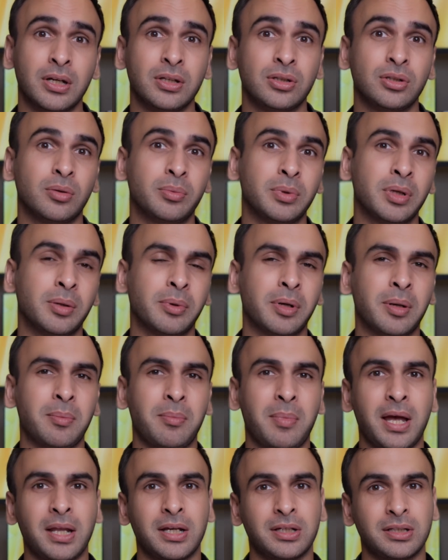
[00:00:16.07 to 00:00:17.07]
You'll be able to
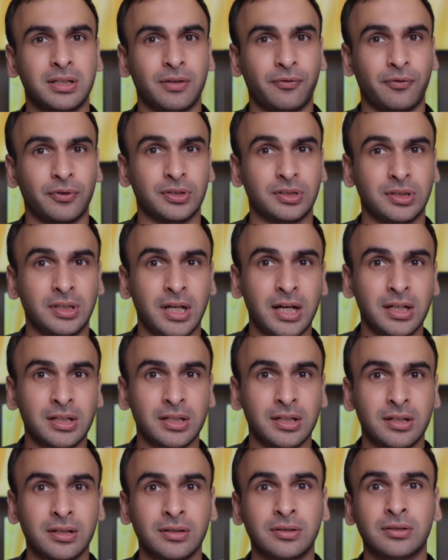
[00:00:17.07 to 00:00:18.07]
manage different
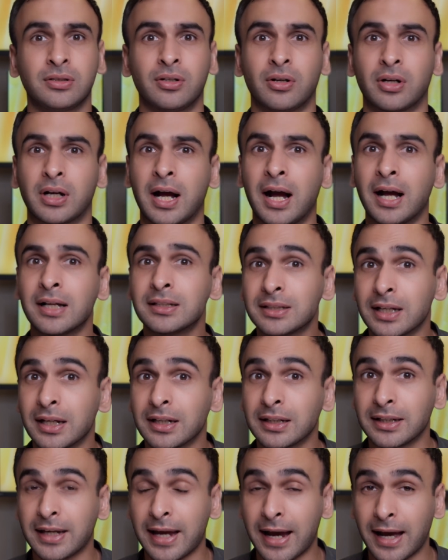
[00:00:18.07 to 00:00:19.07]
stages, your
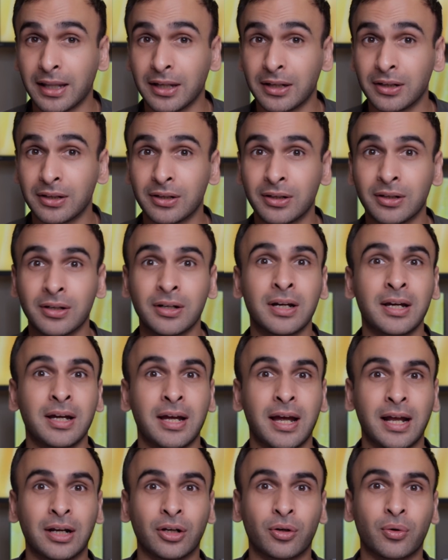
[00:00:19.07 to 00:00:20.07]
content calendar,
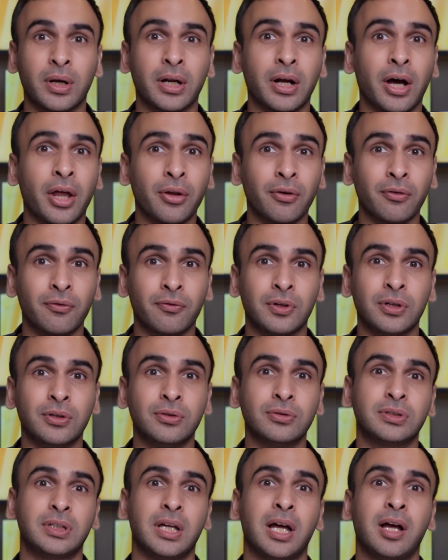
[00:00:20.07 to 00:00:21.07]
and create other
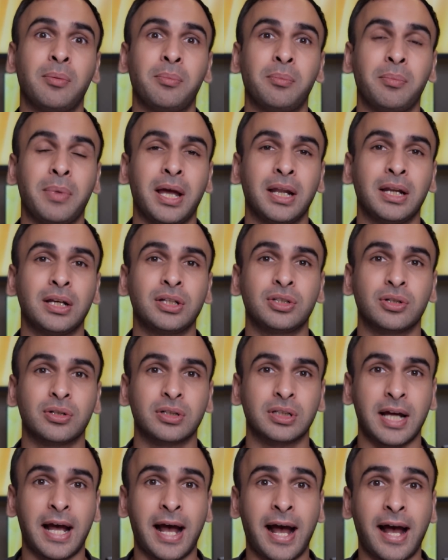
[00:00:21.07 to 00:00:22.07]
views to help manage your
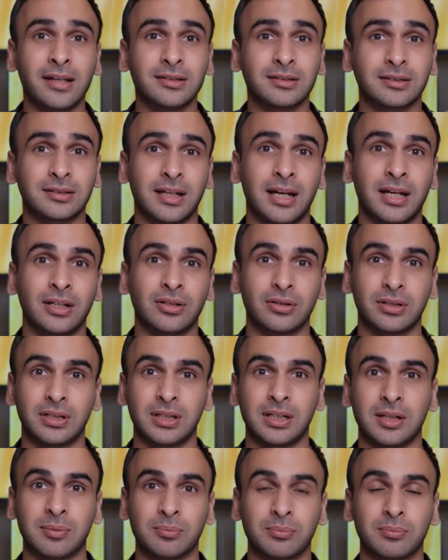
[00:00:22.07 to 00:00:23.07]
tasks and your
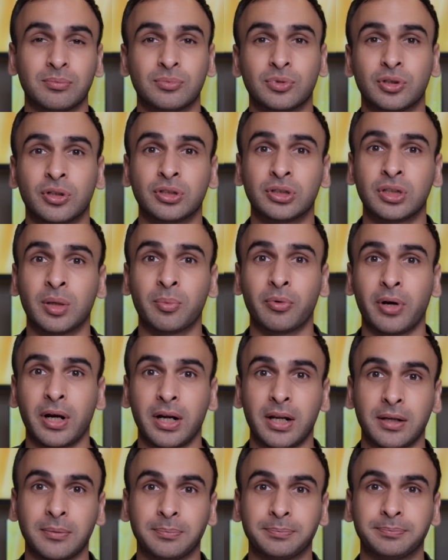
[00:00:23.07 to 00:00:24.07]
team. So let's jump
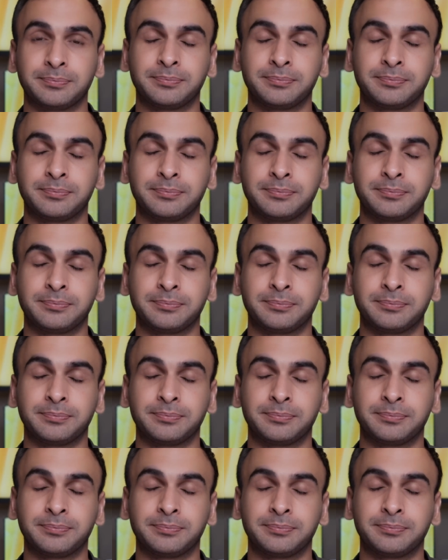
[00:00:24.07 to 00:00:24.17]
right in.